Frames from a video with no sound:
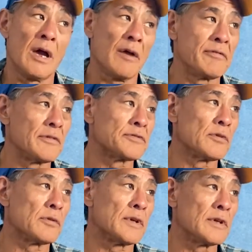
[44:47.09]
I feel
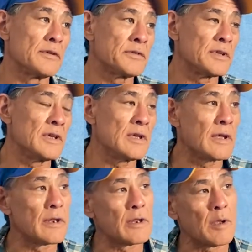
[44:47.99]
so
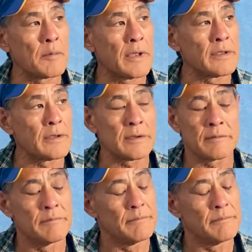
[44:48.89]
guilty, and I'm like,